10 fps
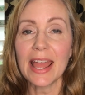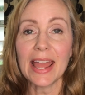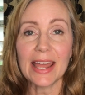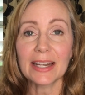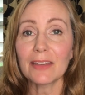
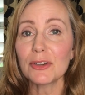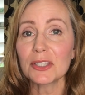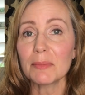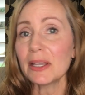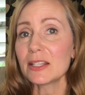and give you
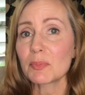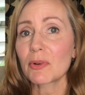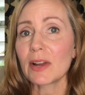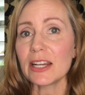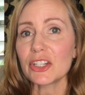some
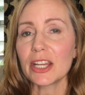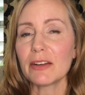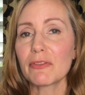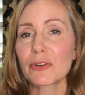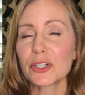
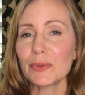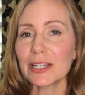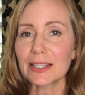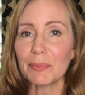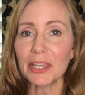inspiration for
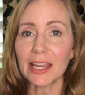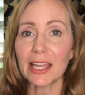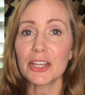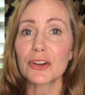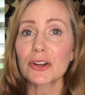doing something
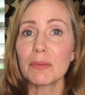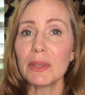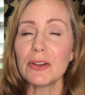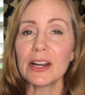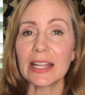in your
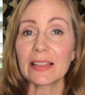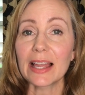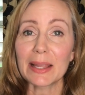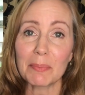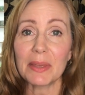community
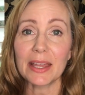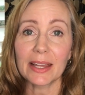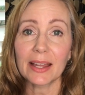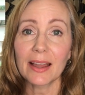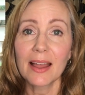like
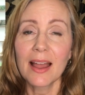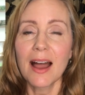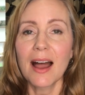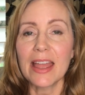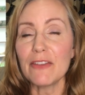BIG.
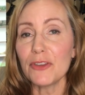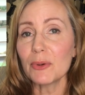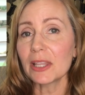If you